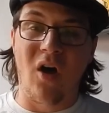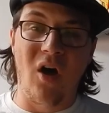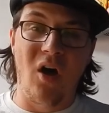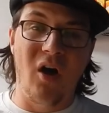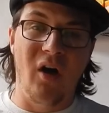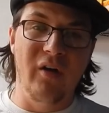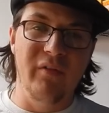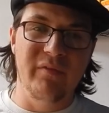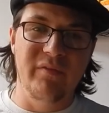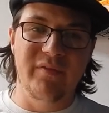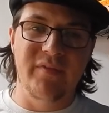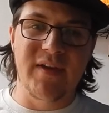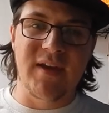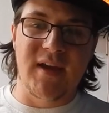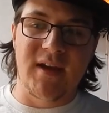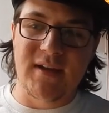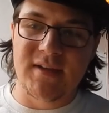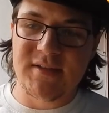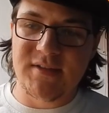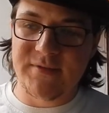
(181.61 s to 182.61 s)
On
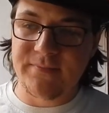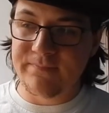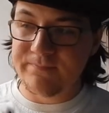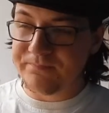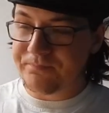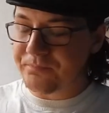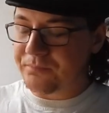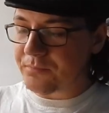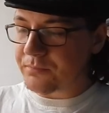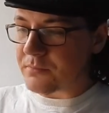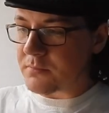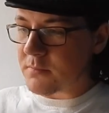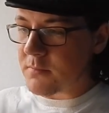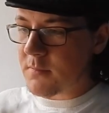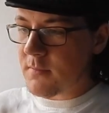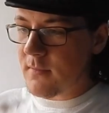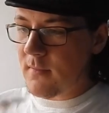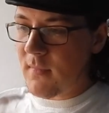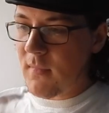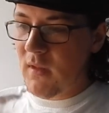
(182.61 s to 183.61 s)
this,
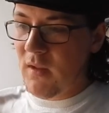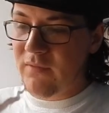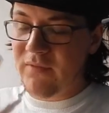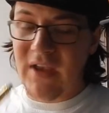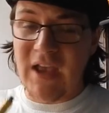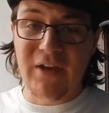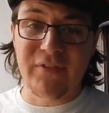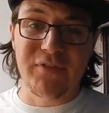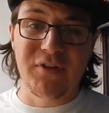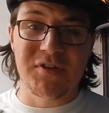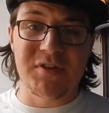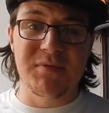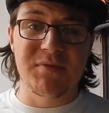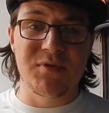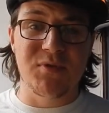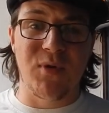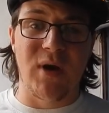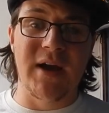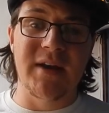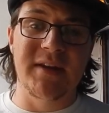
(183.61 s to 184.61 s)
the airflow seems
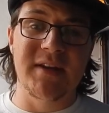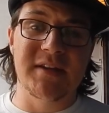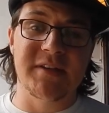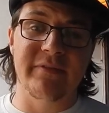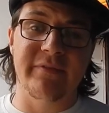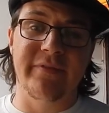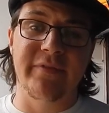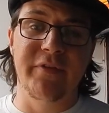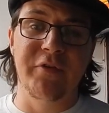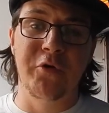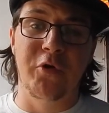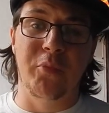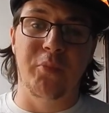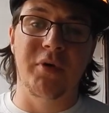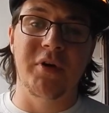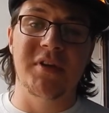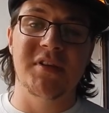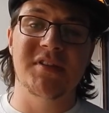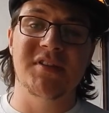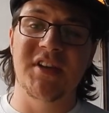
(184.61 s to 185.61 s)
quite decent for
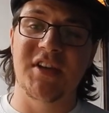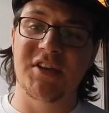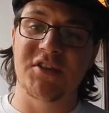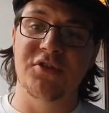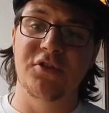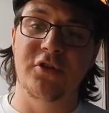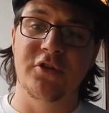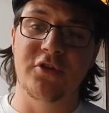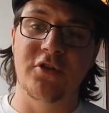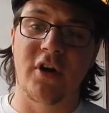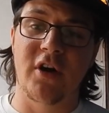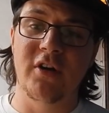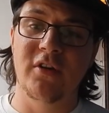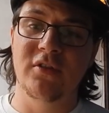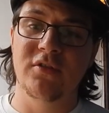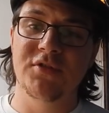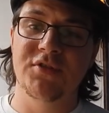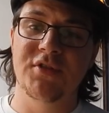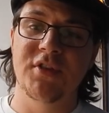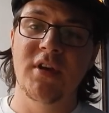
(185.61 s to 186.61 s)
0.6 Nord
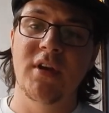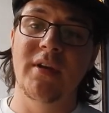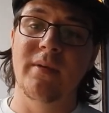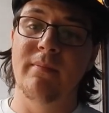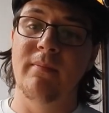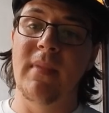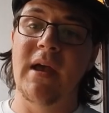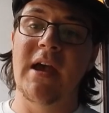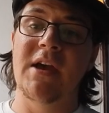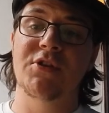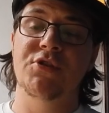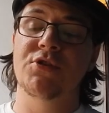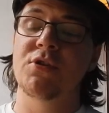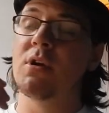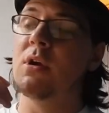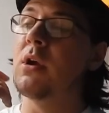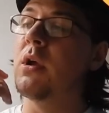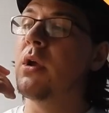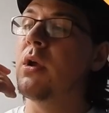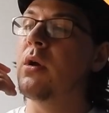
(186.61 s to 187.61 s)
coils, mesh,
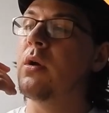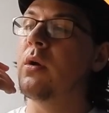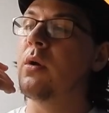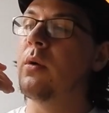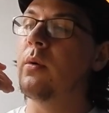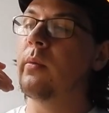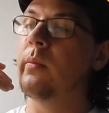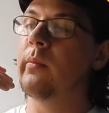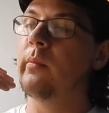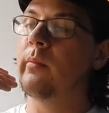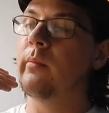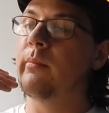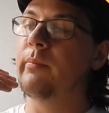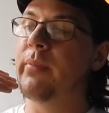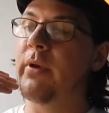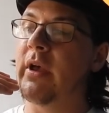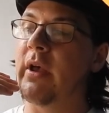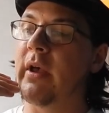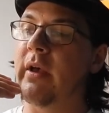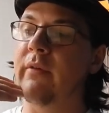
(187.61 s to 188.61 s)

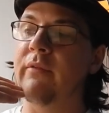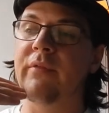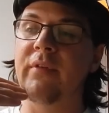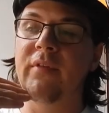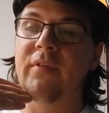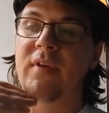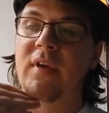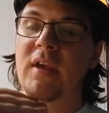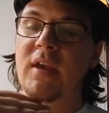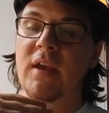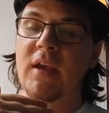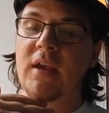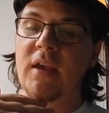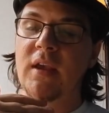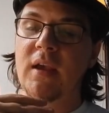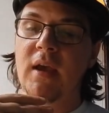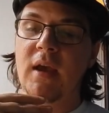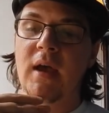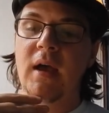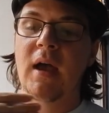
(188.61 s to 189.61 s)
but for
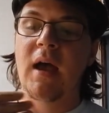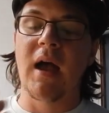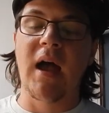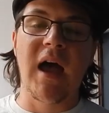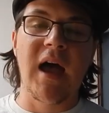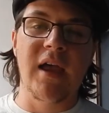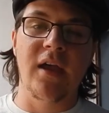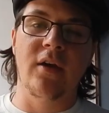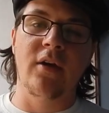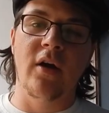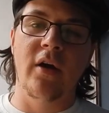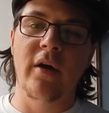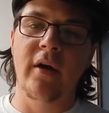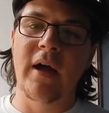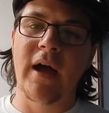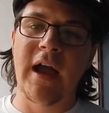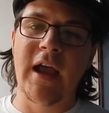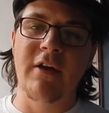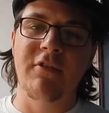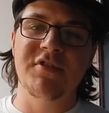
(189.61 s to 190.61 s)
the IO
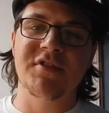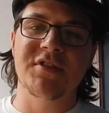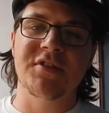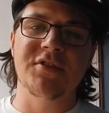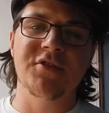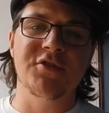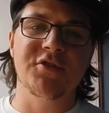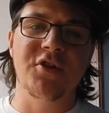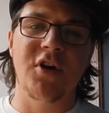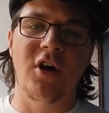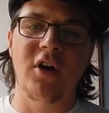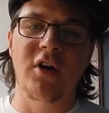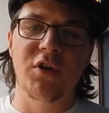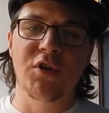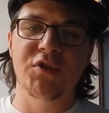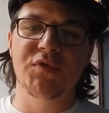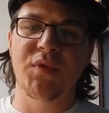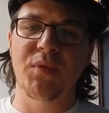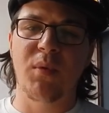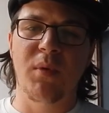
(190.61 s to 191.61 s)
resistance
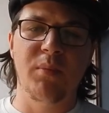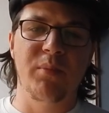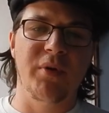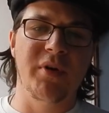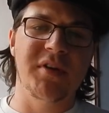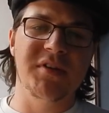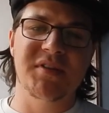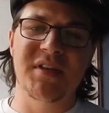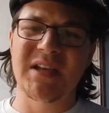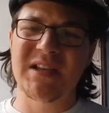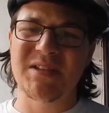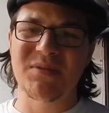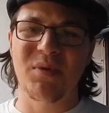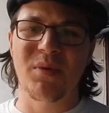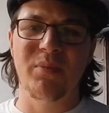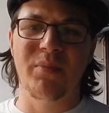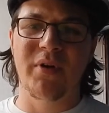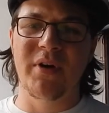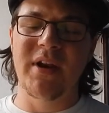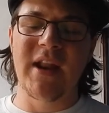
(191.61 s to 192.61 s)
coils, the 1.6 to
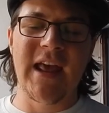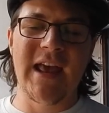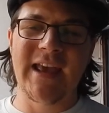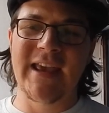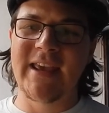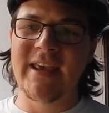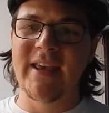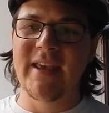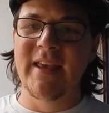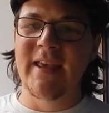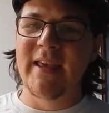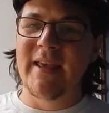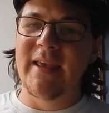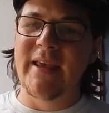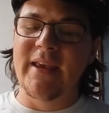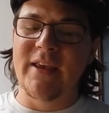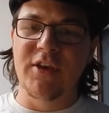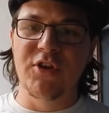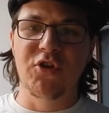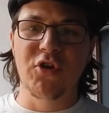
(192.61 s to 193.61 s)
1.8,
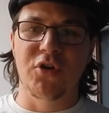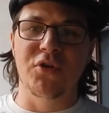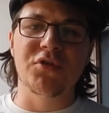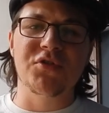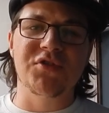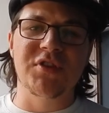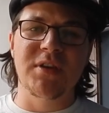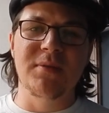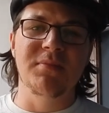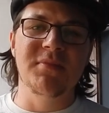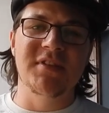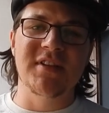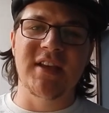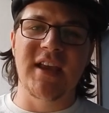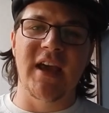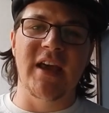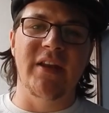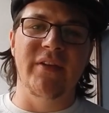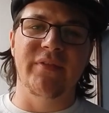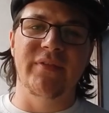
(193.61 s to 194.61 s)
you don't seem to
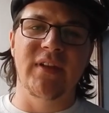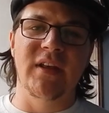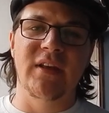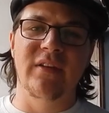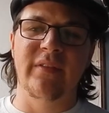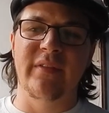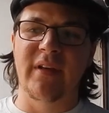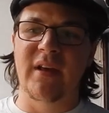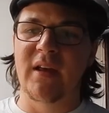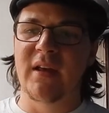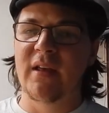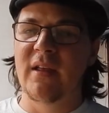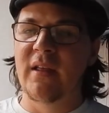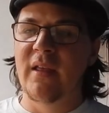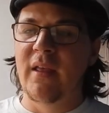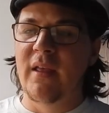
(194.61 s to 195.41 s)
get any flavour.